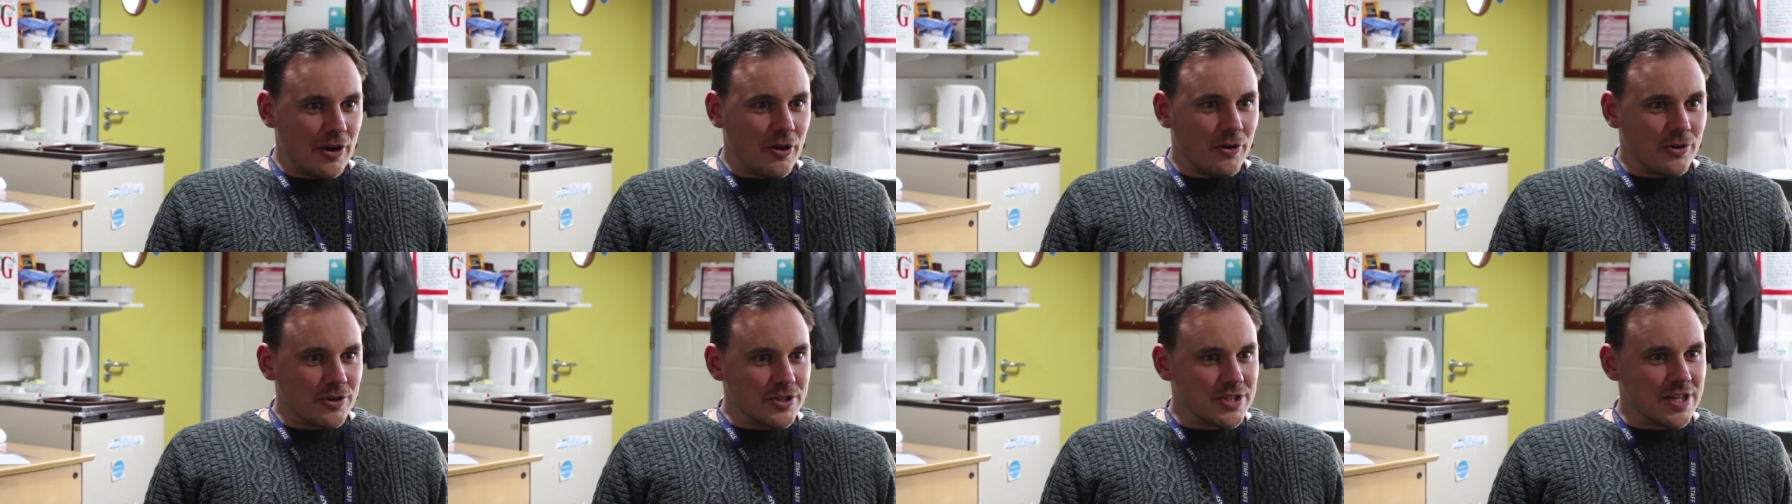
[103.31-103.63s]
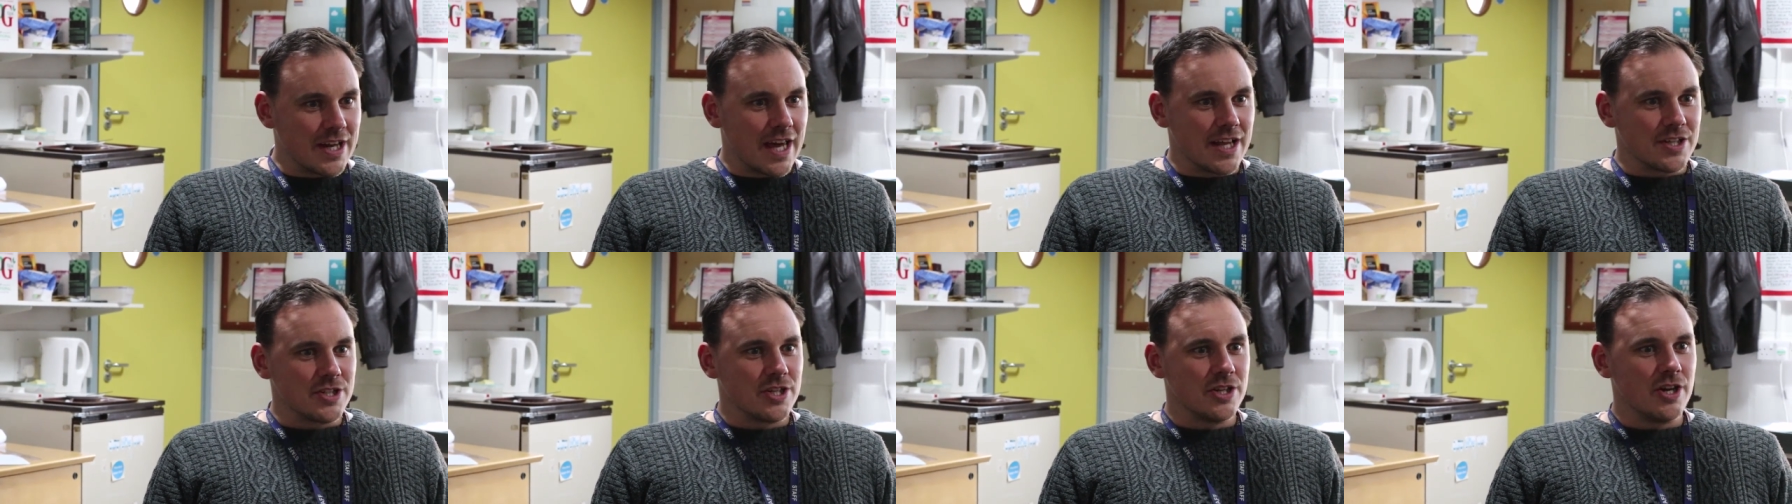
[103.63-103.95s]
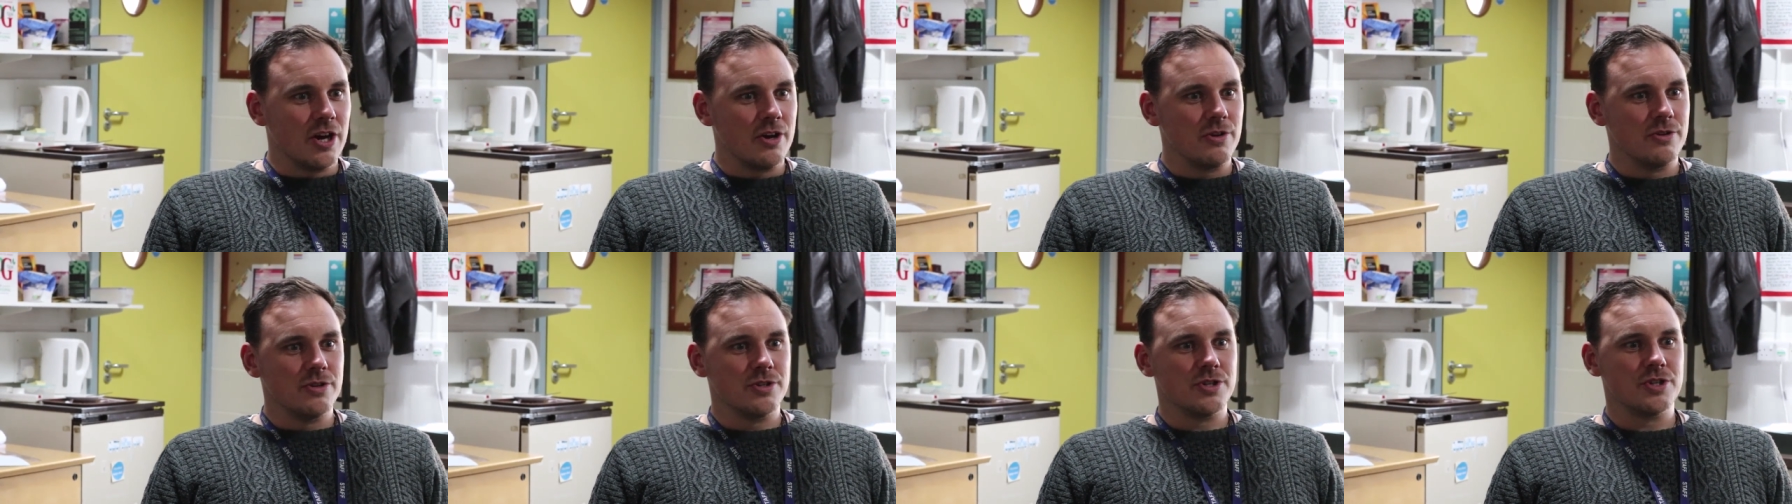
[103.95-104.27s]
long to get to
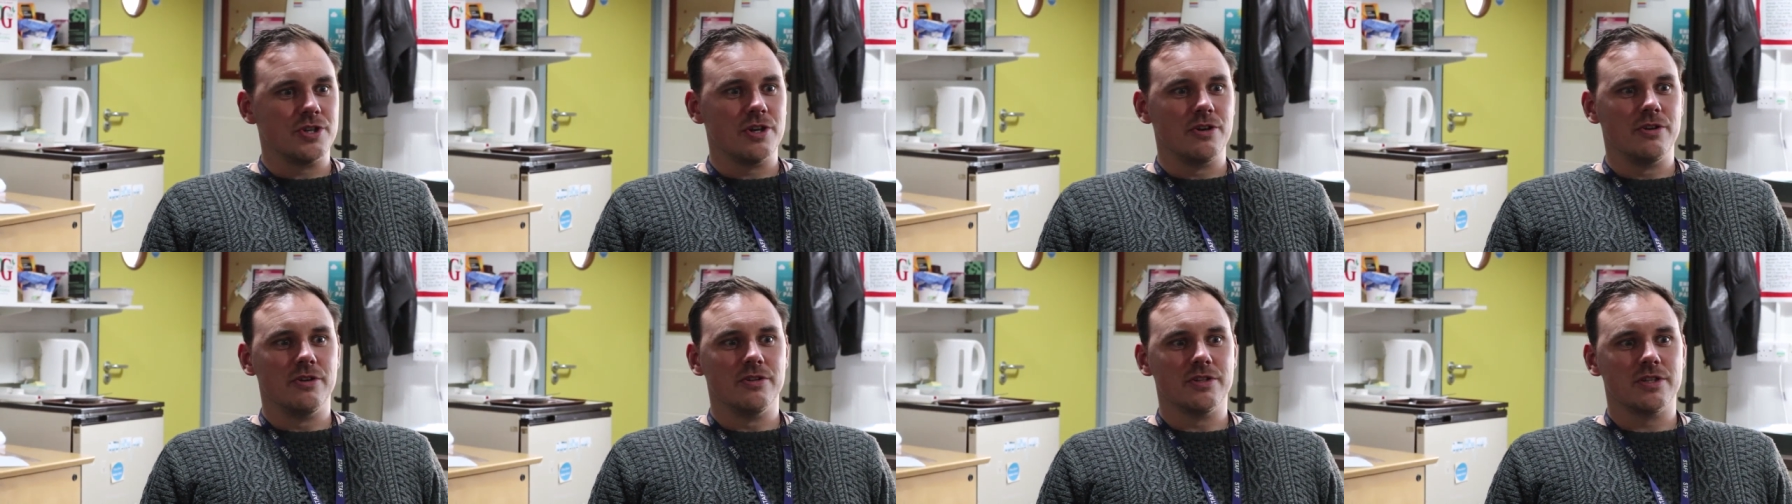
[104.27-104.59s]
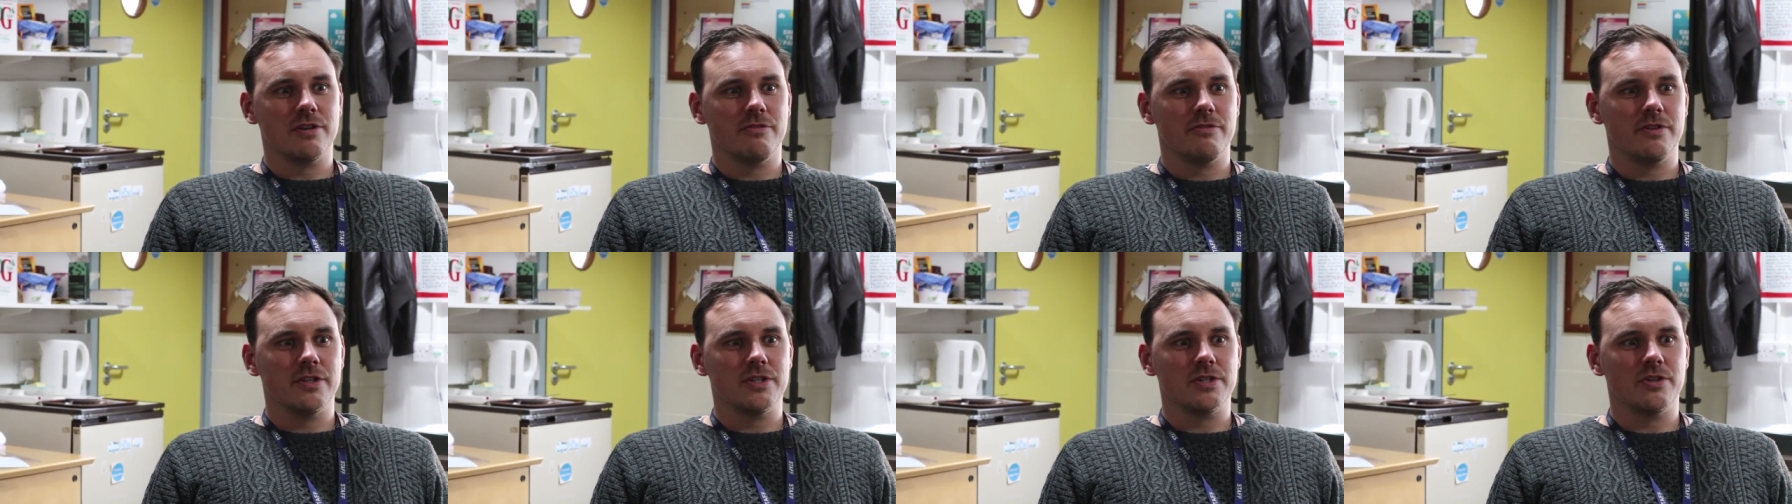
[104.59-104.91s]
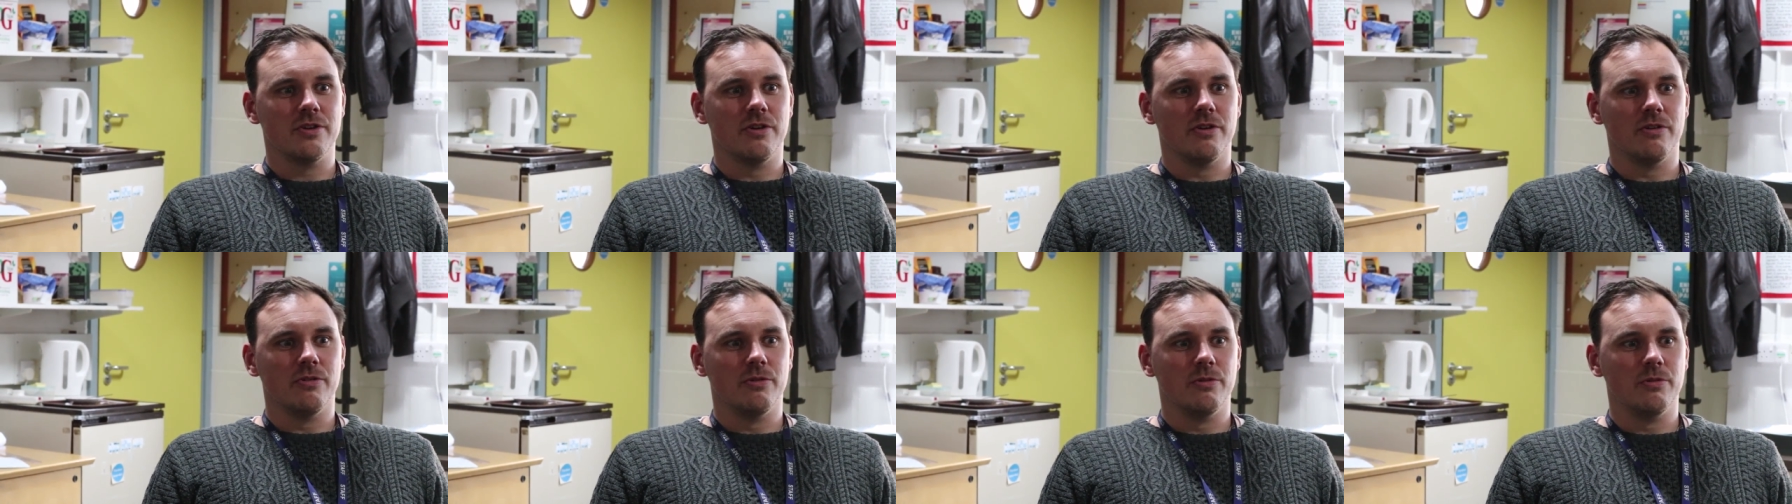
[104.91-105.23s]
know the students if
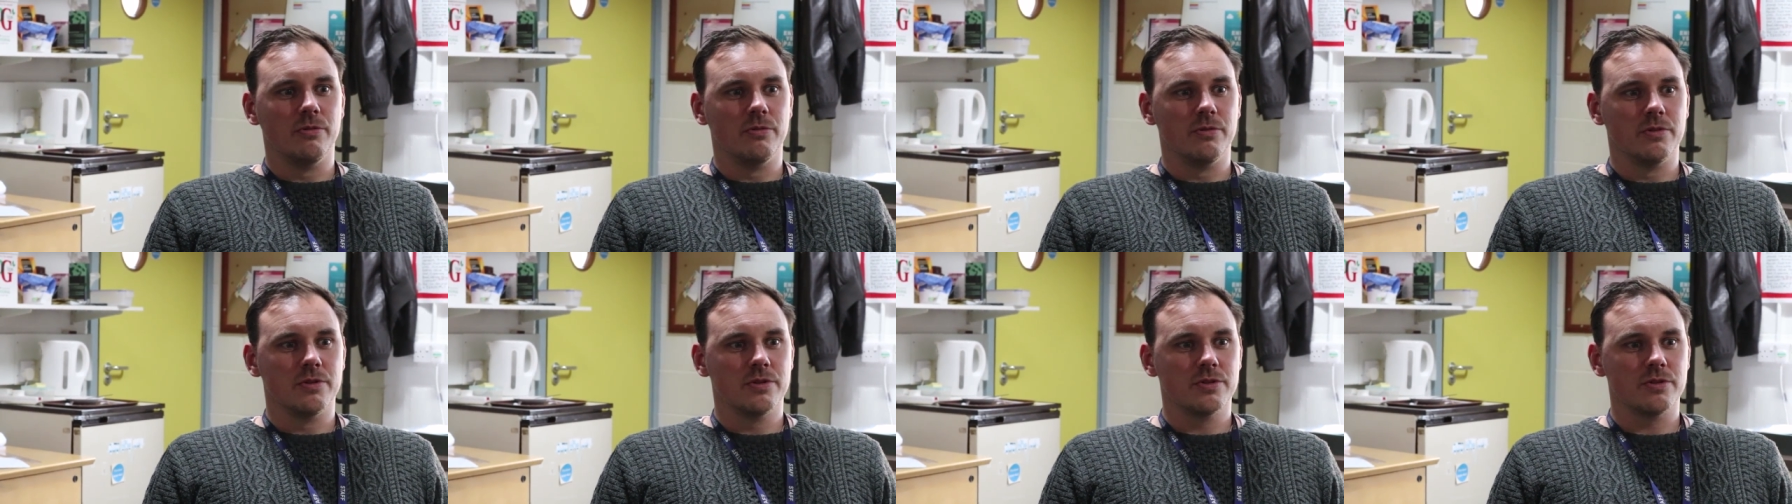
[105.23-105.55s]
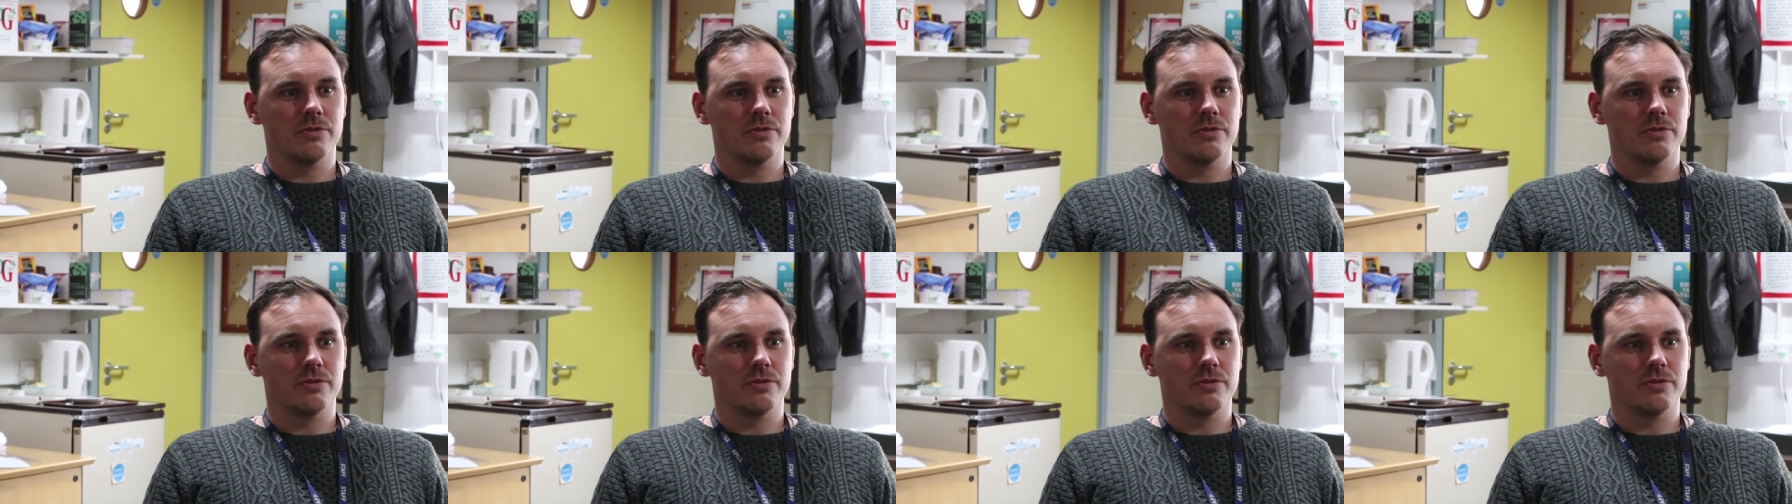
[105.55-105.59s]
it's not all